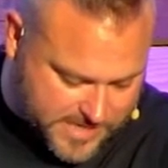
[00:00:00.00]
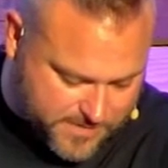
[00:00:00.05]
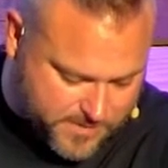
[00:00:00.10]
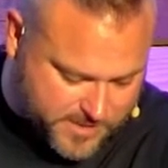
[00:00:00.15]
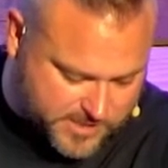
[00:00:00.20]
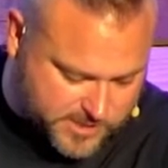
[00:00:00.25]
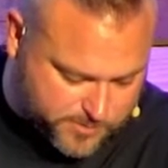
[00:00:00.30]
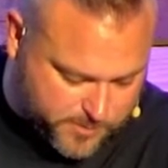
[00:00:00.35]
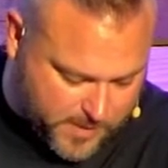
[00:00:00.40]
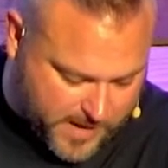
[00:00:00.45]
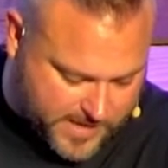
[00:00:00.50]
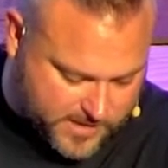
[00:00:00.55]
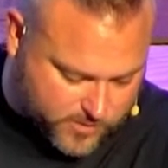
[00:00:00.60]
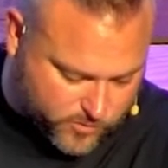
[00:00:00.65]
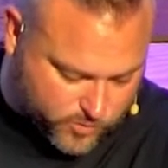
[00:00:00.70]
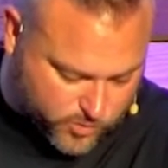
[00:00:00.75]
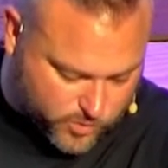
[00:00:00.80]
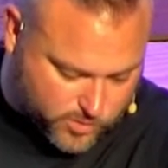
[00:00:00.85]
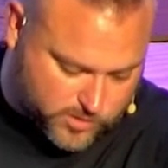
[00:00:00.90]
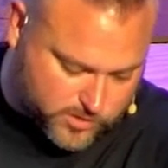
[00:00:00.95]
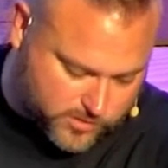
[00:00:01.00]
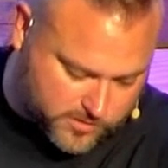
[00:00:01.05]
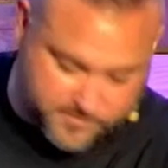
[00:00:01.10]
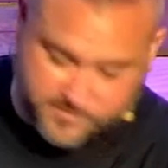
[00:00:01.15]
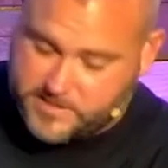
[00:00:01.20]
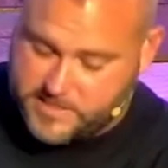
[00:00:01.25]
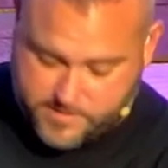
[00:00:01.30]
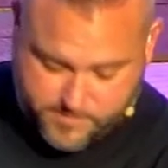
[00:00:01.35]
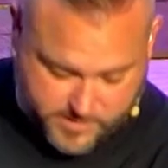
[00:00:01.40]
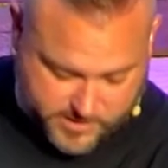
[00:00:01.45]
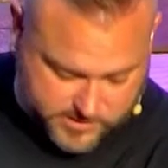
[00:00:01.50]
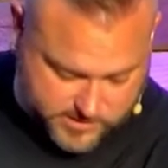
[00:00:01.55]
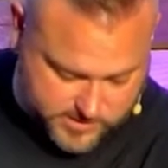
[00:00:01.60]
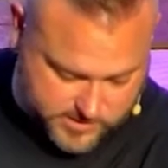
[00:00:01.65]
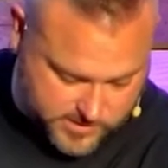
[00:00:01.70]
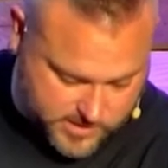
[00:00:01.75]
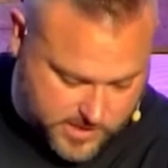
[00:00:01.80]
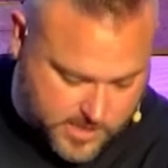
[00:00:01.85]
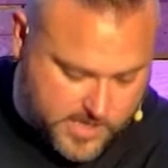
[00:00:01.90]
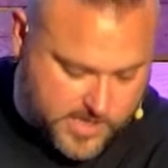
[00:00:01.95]
demons by the ruler of
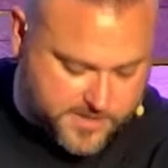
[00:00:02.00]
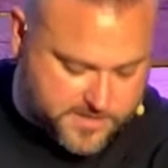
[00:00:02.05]
demons."